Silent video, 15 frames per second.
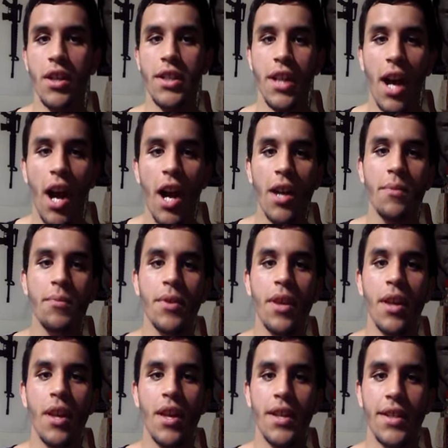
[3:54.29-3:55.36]
Time
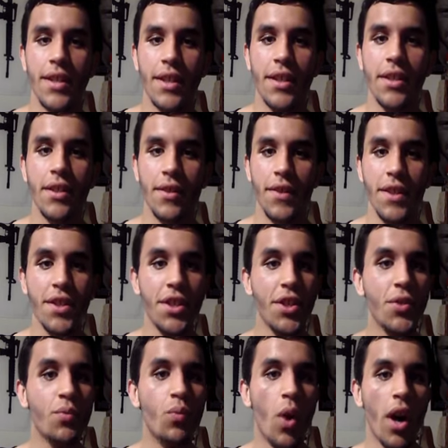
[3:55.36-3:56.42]
is key. This
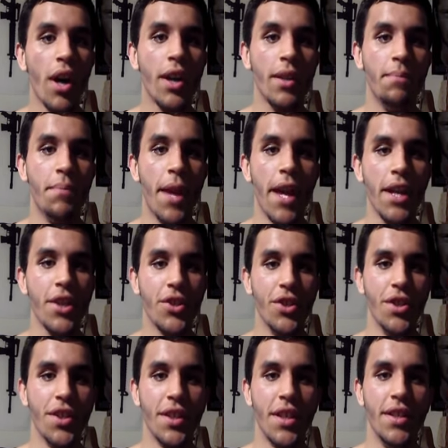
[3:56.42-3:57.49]
is why
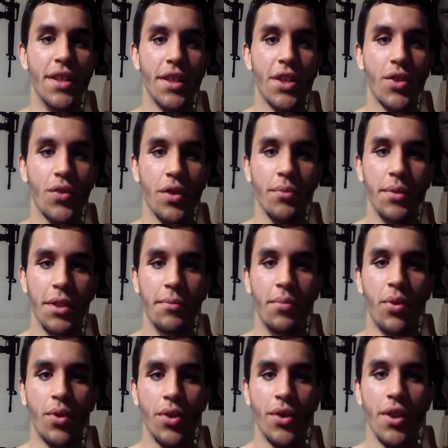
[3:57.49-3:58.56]
patience is extremely
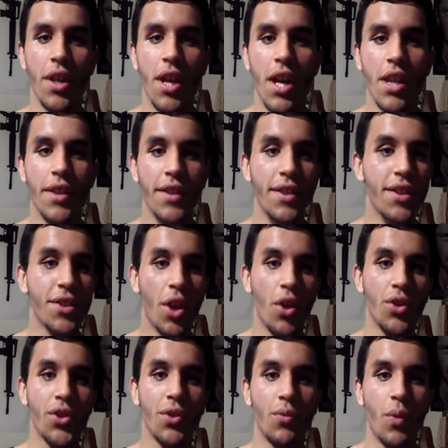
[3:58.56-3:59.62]
important. This is
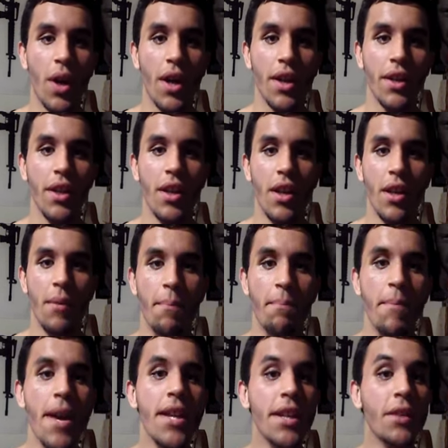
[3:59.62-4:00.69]
also why
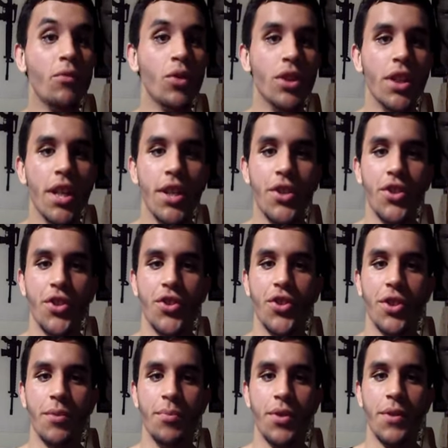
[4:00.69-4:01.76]
many
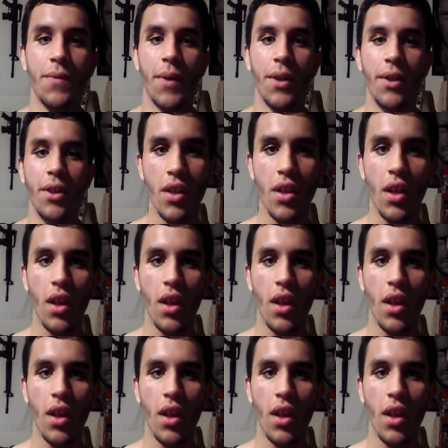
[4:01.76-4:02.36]
relationships fail.